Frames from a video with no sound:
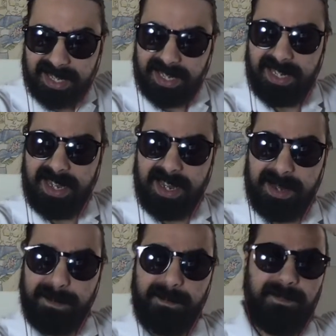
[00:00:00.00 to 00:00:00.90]

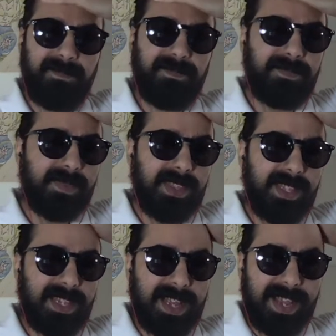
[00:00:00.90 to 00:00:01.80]
um,
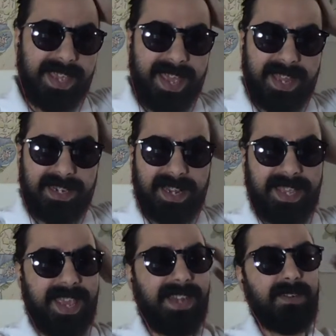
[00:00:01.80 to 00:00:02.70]
i can't i
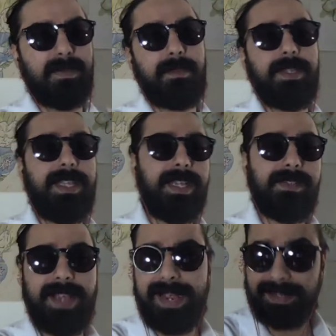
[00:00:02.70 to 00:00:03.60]
can't remember the
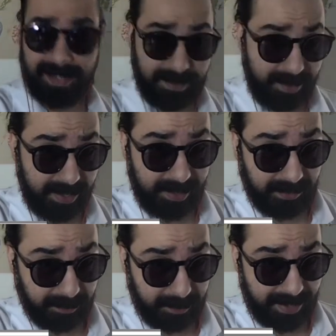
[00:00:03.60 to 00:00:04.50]
exact time that he
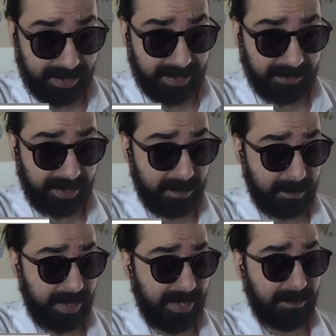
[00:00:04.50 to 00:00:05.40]
suspended his
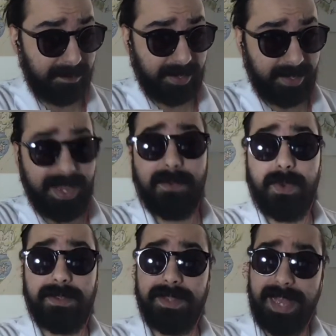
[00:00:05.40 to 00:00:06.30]
campaign but it
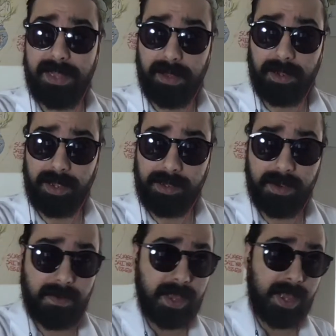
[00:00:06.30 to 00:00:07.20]
wasn't that long
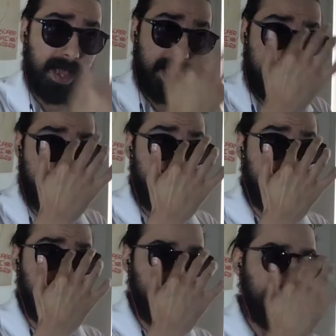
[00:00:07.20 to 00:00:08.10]
ago and i
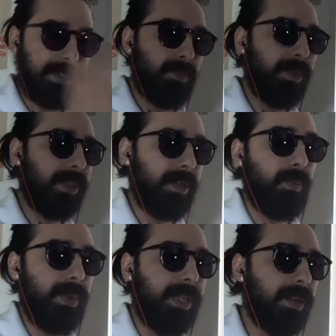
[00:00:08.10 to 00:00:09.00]
basically said within a
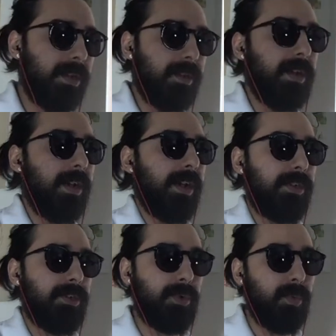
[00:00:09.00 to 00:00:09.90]
week uh,
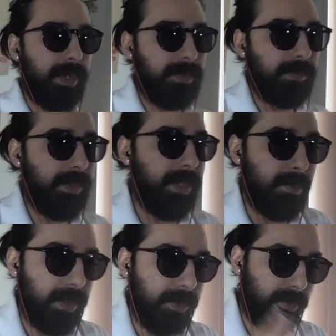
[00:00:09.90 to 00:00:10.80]
two weeks he would
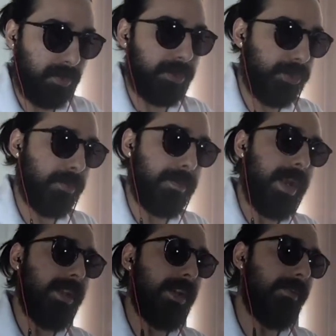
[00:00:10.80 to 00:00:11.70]
endorse joe
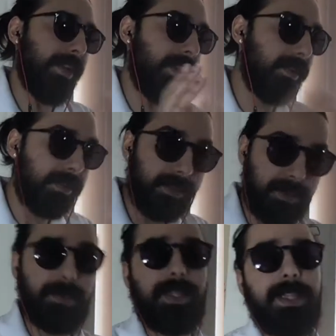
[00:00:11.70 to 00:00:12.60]
biden and if he doesn't do it
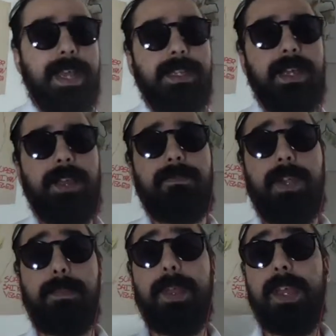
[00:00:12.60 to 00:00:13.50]
within that time
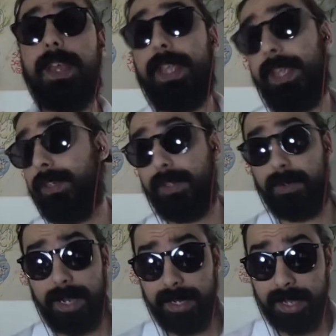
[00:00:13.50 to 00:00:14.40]
frame he'd do
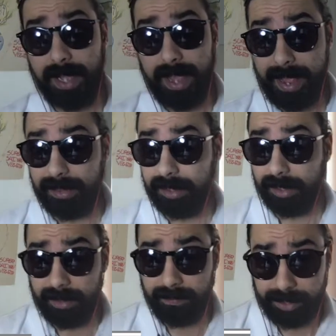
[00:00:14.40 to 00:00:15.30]
it at the
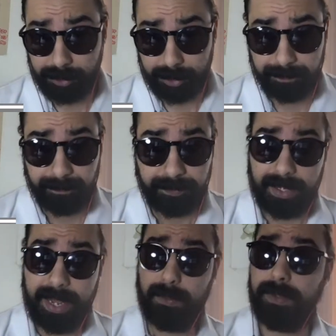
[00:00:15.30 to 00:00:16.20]
convention
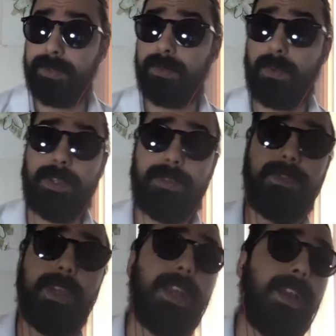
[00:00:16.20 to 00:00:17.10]
that was sort of
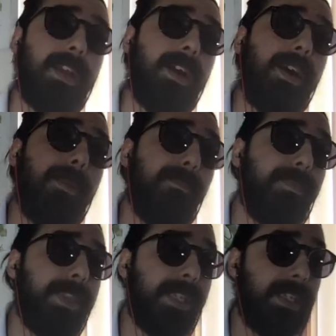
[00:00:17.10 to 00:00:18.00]
um,
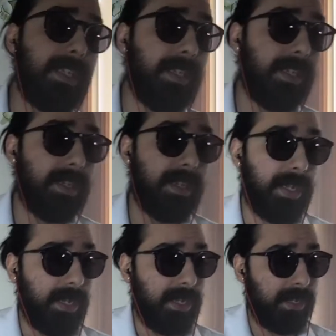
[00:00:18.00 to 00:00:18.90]
the
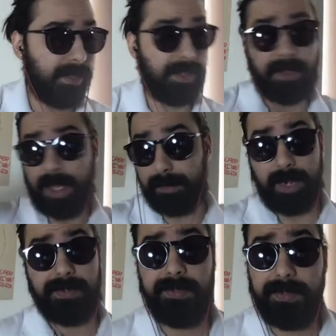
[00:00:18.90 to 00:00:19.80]
uh, the thought
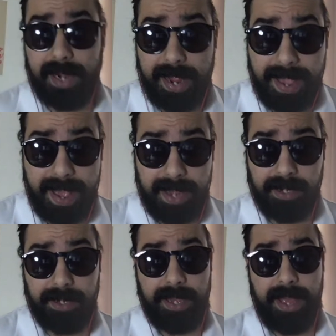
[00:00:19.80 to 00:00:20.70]
process that I
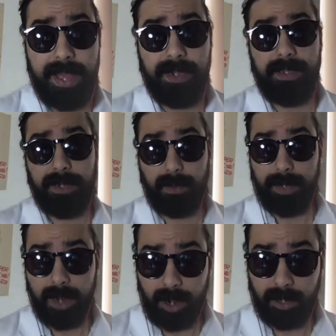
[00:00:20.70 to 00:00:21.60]
had, and here we
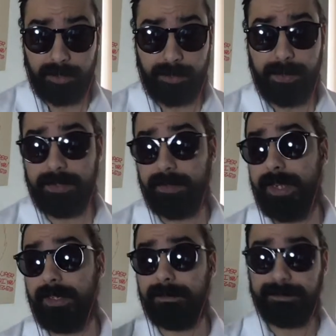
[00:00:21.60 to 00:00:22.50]
are two weeks
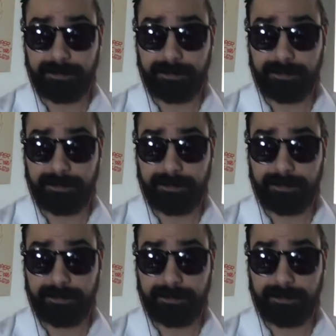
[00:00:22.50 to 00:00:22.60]
later.